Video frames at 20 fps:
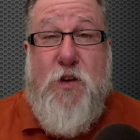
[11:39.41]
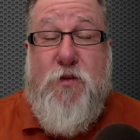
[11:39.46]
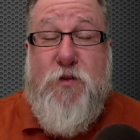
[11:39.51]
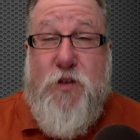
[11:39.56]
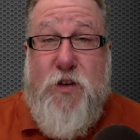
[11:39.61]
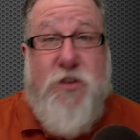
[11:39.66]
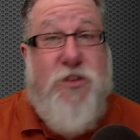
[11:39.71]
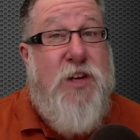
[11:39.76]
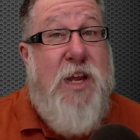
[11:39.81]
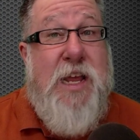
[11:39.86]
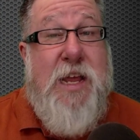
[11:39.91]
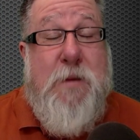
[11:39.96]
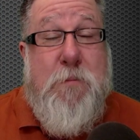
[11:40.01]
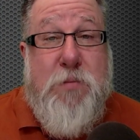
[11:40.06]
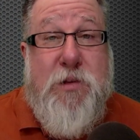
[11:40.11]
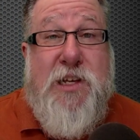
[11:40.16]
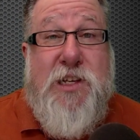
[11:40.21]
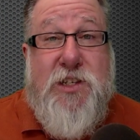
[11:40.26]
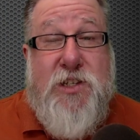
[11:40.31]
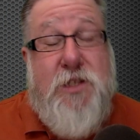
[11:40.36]
First,
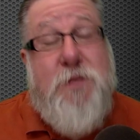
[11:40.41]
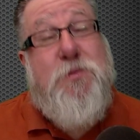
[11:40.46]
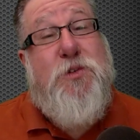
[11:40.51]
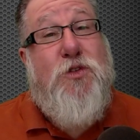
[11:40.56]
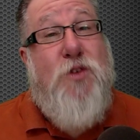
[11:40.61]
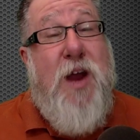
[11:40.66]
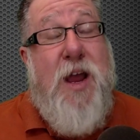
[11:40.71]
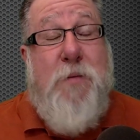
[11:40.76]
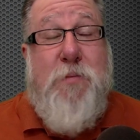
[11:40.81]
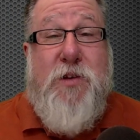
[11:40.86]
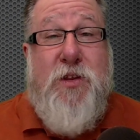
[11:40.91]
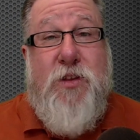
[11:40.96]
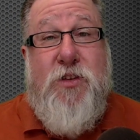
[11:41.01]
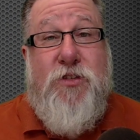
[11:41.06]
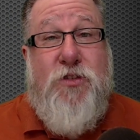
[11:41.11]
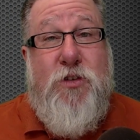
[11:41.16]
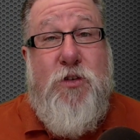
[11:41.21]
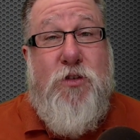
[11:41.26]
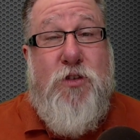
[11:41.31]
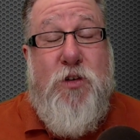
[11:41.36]
please subscribe to this
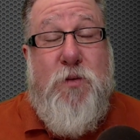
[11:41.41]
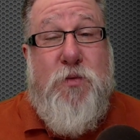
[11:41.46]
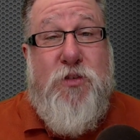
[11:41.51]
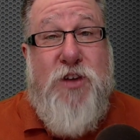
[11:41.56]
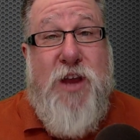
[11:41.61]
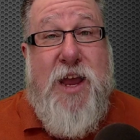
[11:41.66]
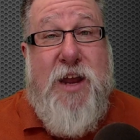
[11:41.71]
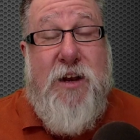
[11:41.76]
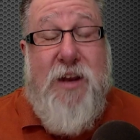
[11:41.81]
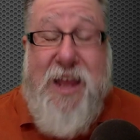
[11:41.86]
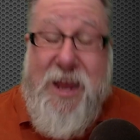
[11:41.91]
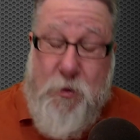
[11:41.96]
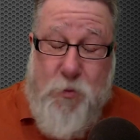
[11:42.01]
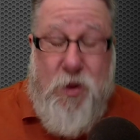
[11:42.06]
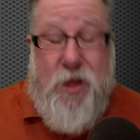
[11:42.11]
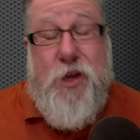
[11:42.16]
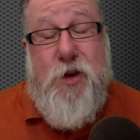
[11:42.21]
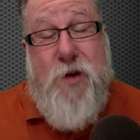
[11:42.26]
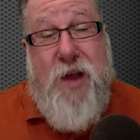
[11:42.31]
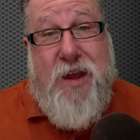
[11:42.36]
YouTube channel, and
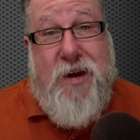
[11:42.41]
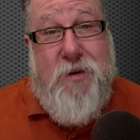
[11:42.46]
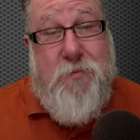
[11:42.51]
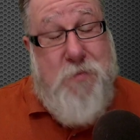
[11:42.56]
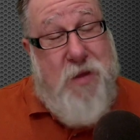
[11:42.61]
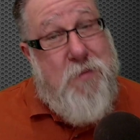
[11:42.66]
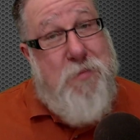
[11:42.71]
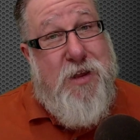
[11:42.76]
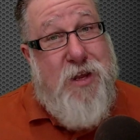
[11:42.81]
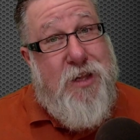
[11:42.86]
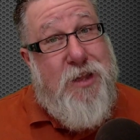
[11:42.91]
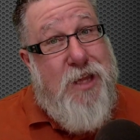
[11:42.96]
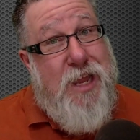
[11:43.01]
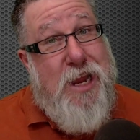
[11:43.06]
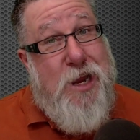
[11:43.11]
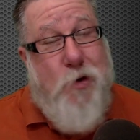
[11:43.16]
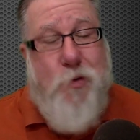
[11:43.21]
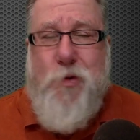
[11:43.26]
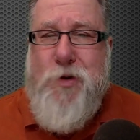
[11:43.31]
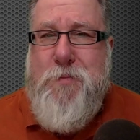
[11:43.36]
while you're at it, maybe a
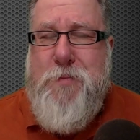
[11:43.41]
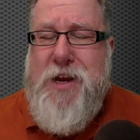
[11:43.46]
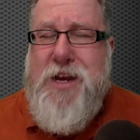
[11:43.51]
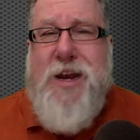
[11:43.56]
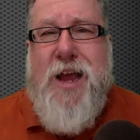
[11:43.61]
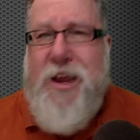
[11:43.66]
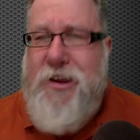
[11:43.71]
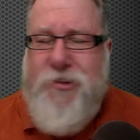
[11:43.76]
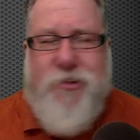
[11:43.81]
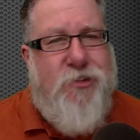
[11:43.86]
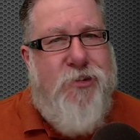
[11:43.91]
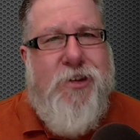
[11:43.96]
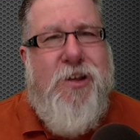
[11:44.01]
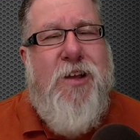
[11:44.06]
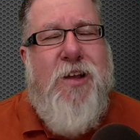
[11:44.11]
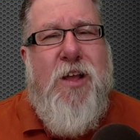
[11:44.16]
like would be nice.